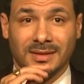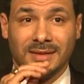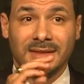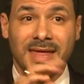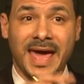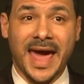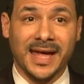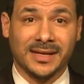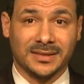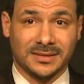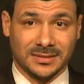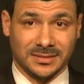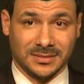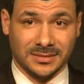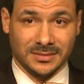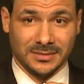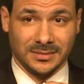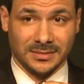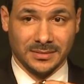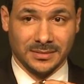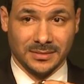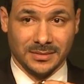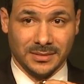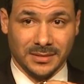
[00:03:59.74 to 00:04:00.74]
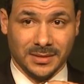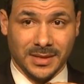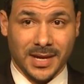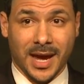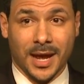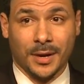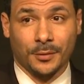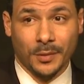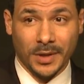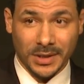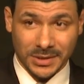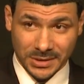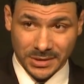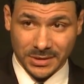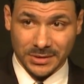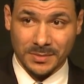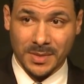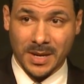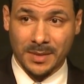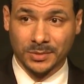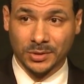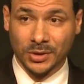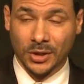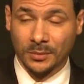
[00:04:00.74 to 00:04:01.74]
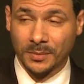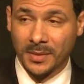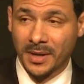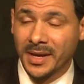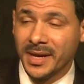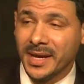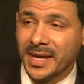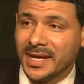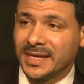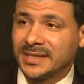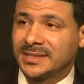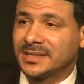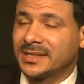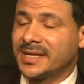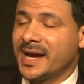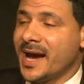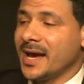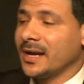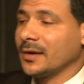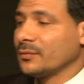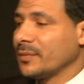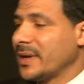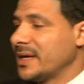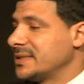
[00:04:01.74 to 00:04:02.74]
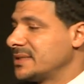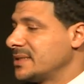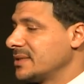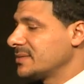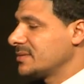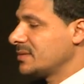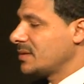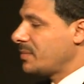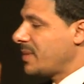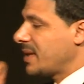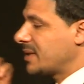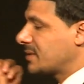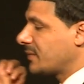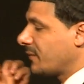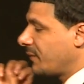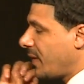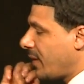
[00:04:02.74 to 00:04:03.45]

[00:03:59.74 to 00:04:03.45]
That's the kind of racism I'm talking about. It's the kind of racism that makes a